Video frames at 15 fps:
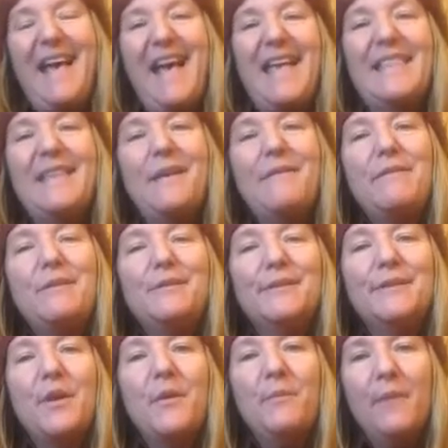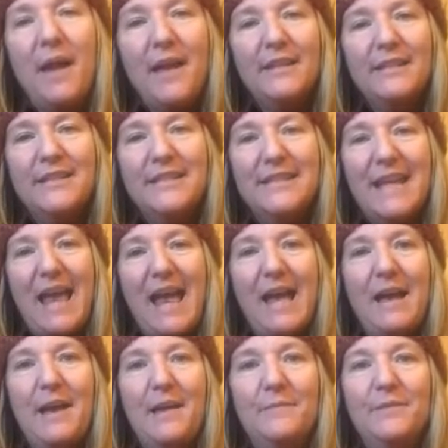I love you so much.
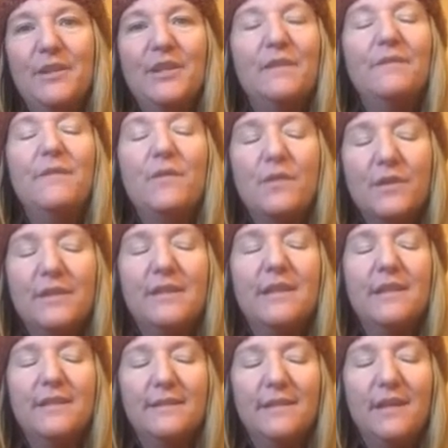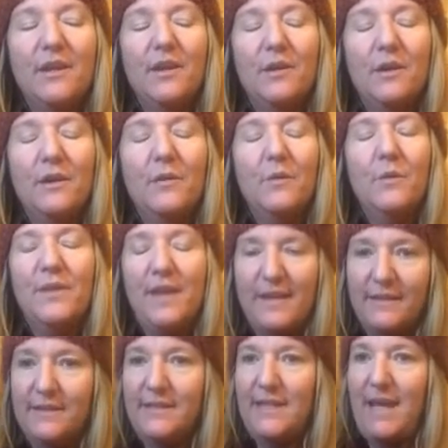Looking forward to this year with
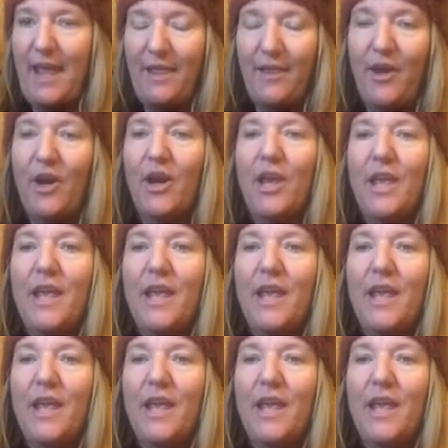us together.